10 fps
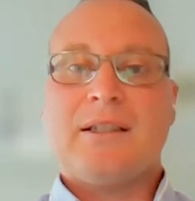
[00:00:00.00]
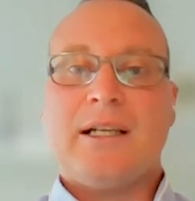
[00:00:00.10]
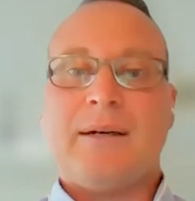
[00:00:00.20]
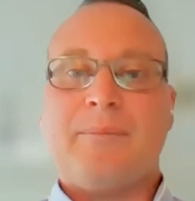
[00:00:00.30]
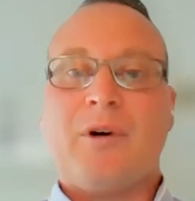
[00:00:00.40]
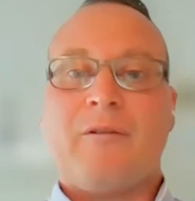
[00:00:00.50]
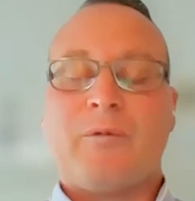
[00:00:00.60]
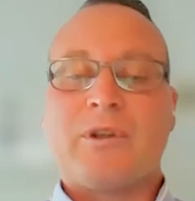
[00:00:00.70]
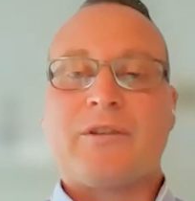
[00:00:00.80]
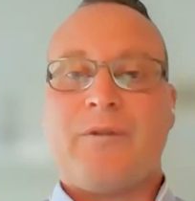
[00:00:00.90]
of
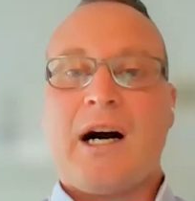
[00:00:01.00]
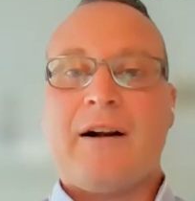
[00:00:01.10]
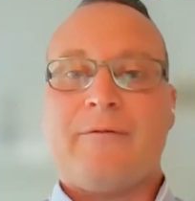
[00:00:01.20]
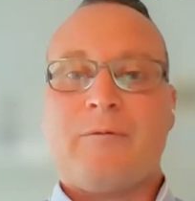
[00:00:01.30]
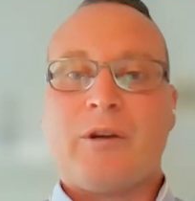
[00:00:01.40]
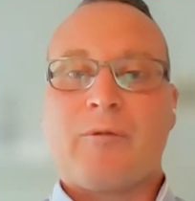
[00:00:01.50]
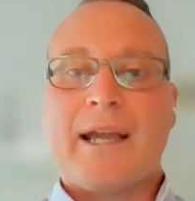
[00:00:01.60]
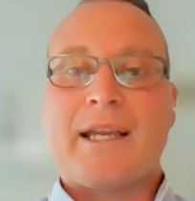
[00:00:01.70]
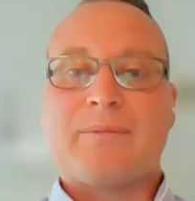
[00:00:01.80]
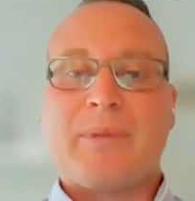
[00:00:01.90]
which 5 we
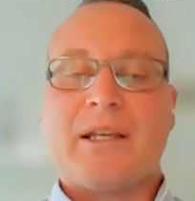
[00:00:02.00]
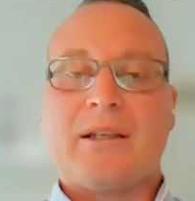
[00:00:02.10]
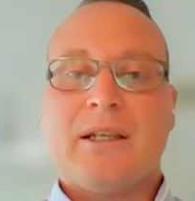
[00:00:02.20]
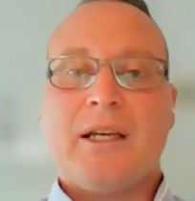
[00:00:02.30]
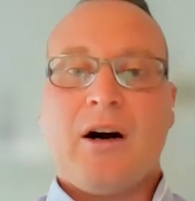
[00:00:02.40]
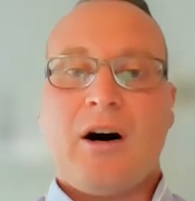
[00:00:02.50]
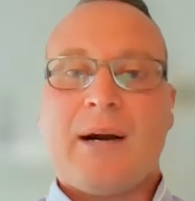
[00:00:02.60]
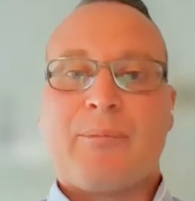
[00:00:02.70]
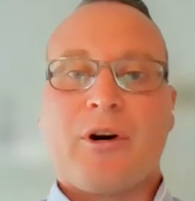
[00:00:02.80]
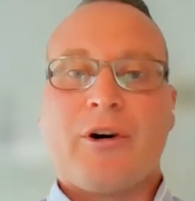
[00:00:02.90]
rank as being
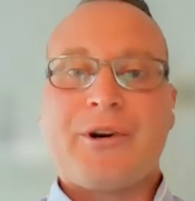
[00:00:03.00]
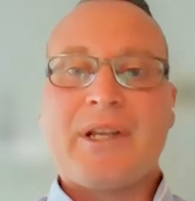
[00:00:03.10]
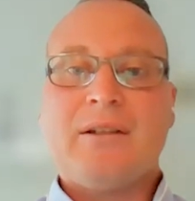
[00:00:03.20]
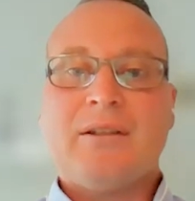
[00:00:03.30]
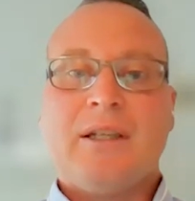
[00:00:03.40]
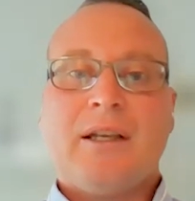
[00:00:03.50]
high priority.